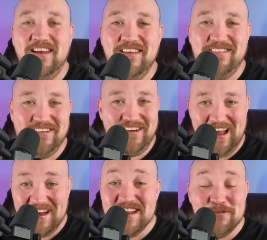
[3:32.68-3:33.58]
is there
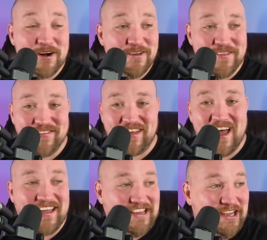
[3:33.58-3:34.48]
anywhere this
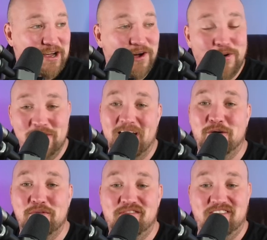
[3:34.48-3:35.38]
guy can go
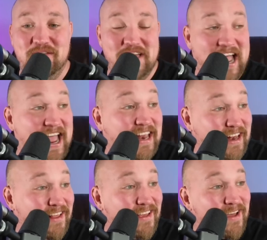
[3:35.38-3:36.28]
without receiving hate?
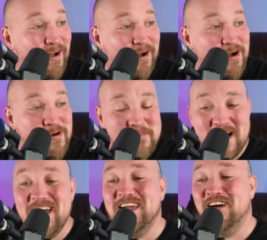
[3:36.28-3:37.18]
Oh
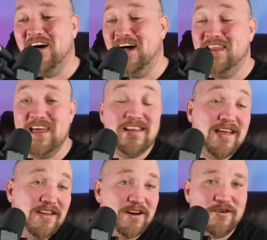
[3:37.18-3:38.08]
my God. And,
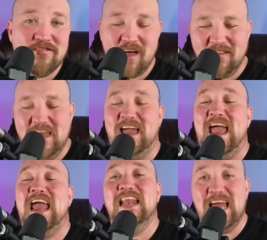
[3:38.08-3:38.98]
you know, it's not like
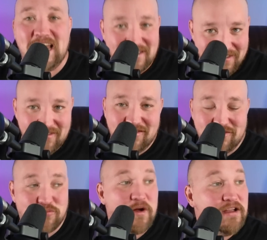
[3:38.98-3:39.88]
hate, hate. This
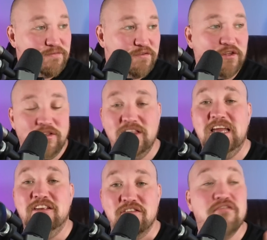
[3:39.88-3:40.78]
is
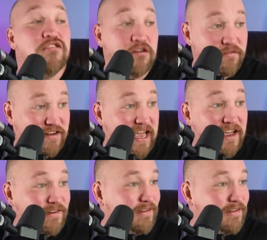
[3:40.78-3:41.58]
rightfully deserved hate.